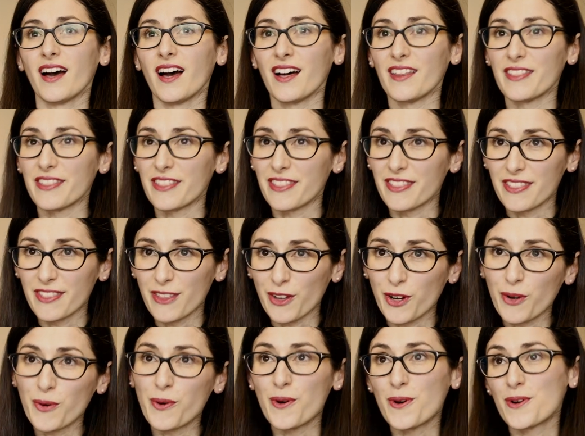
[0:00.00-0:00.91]
At the
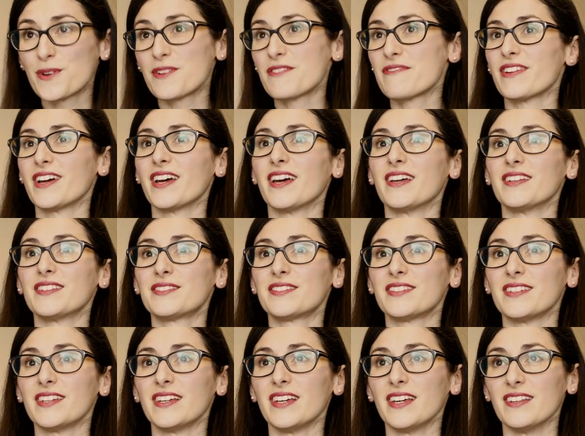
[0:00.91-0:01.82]
core of
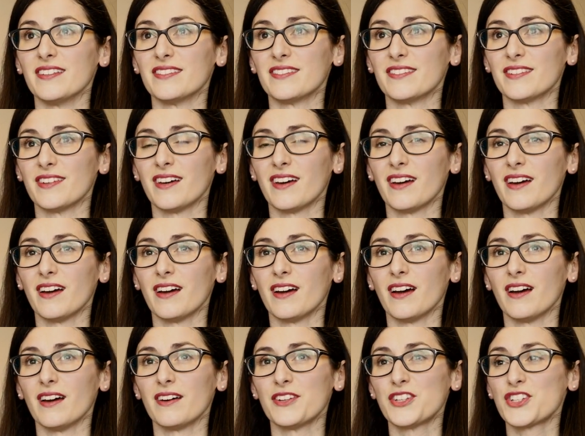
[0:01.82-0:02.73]
it is
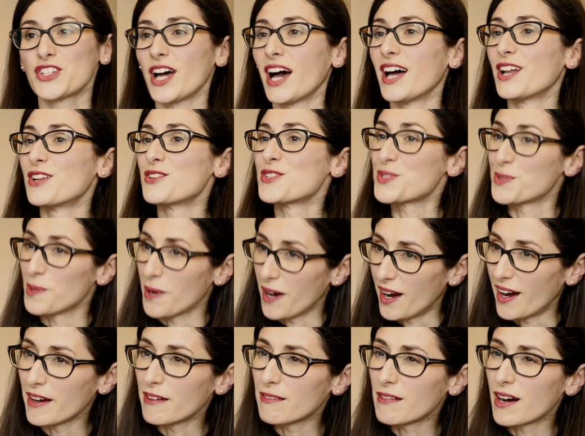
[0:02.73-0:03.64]
a challenge to
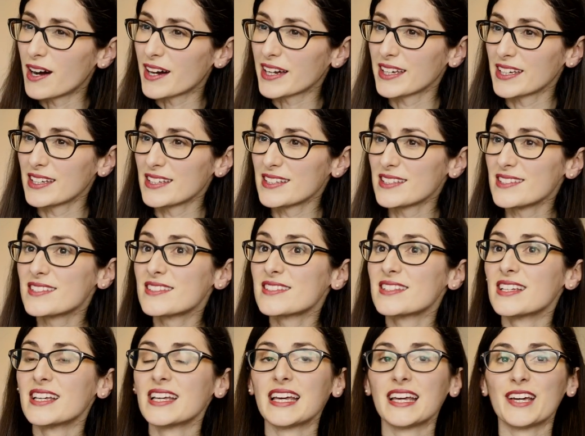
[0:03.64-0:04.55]

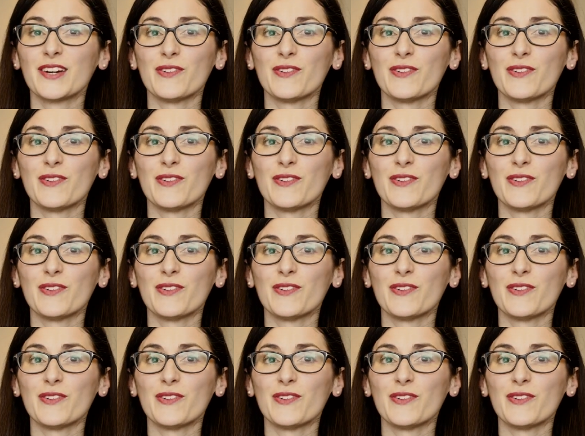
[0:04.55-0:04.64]
hierarchies.